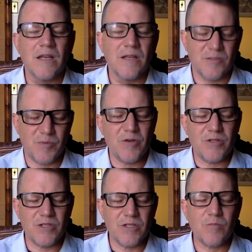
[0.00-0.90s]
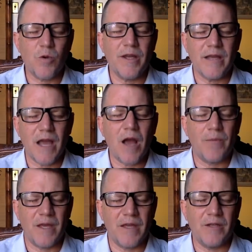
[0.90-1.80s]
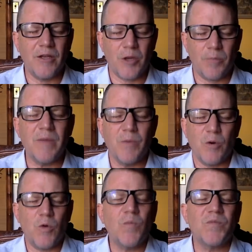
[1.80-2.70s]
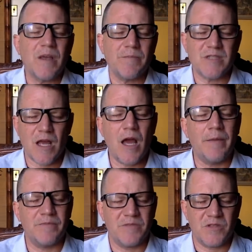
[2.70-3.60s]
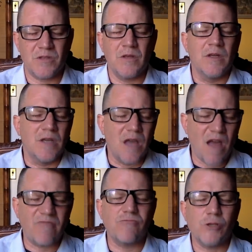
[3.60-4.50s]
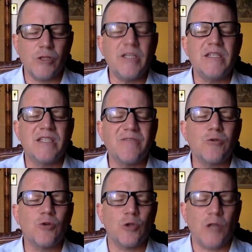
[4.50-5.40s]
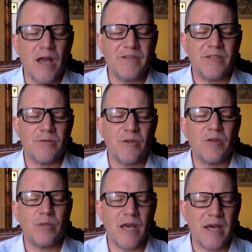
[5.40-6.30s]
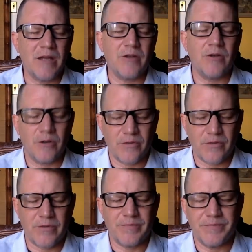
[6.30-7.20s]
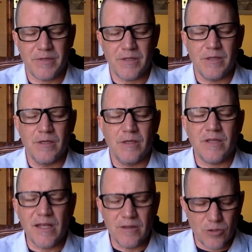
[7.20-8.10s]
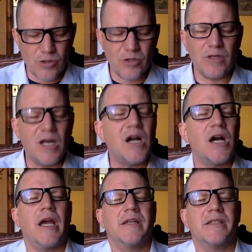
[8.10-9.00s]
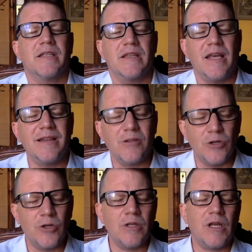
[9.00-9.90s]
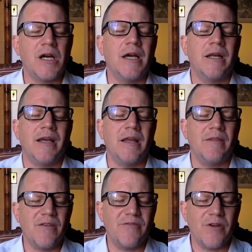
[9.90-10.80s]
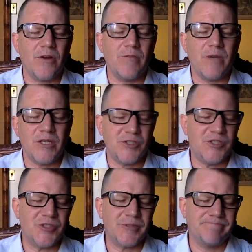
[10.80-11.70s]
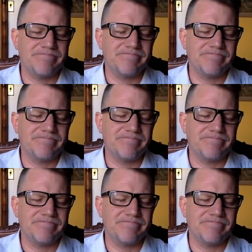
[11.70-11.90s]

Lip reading: Spirit's just pointing out that, people sometimes have really difficult lives here on the planet Earth. They learn a lot. And they're very much